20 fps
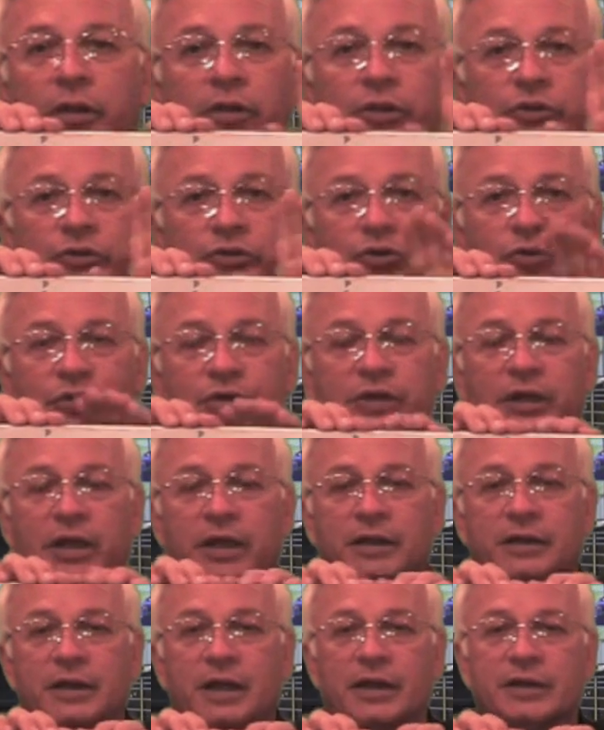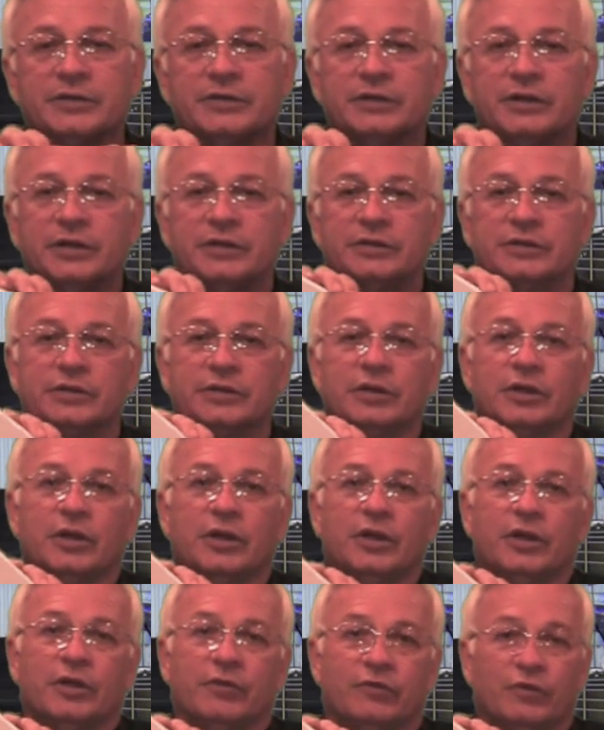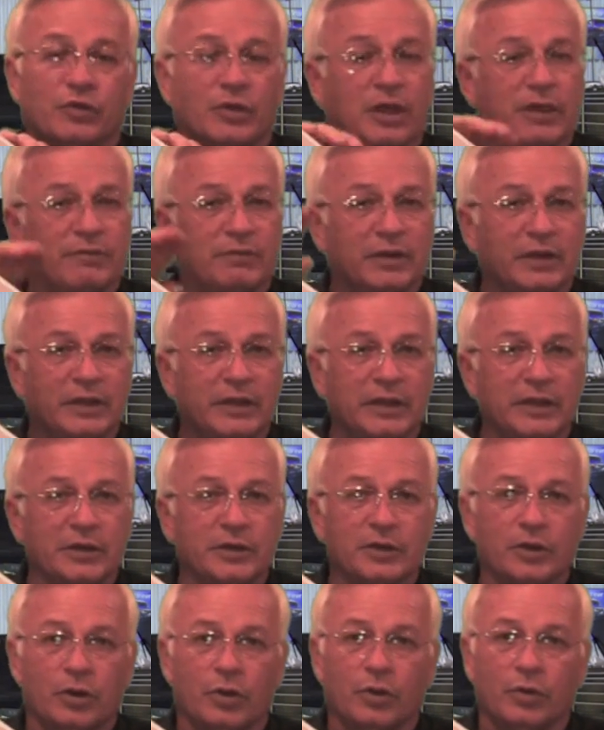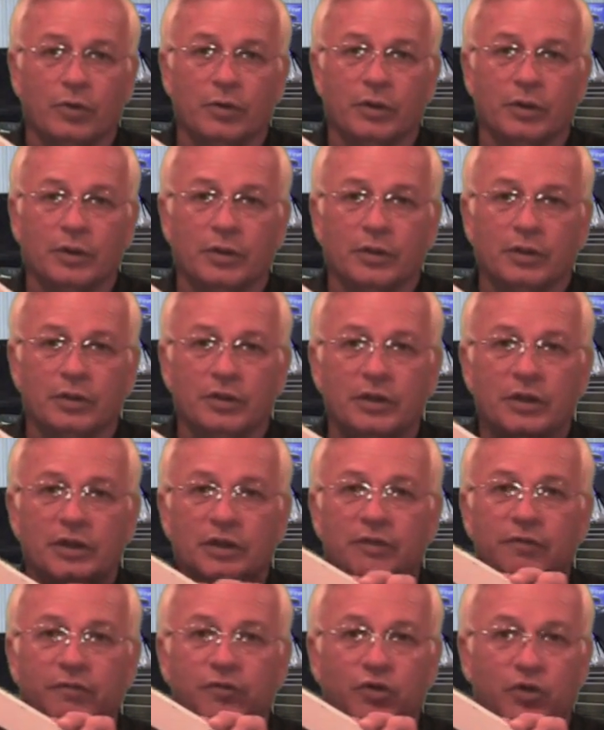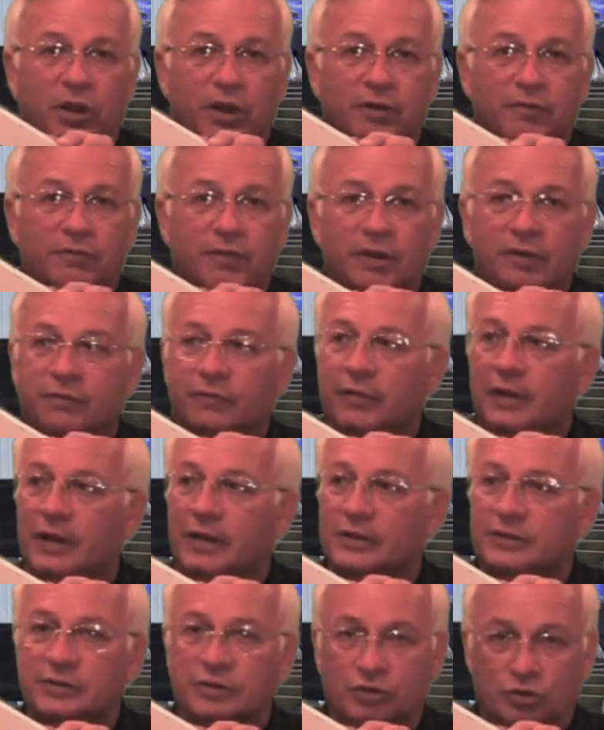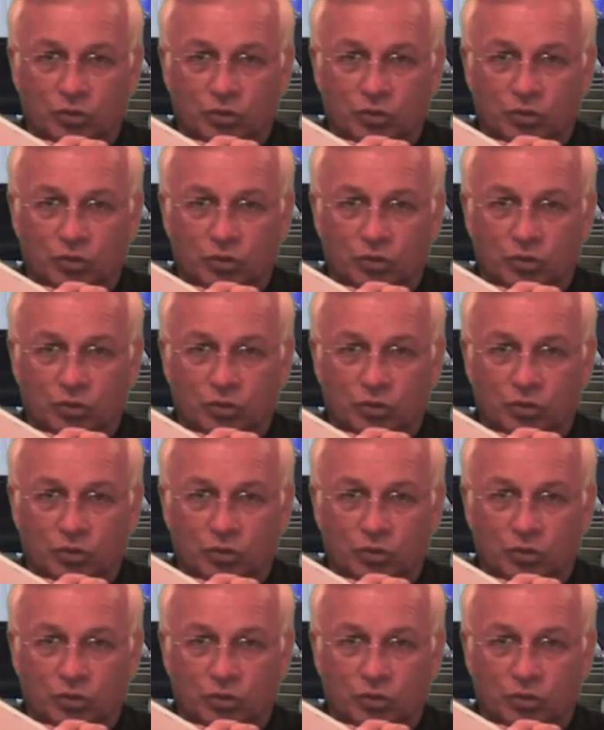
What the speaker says: So in diagnostics, if you have a lean code, you need to try and verify, is it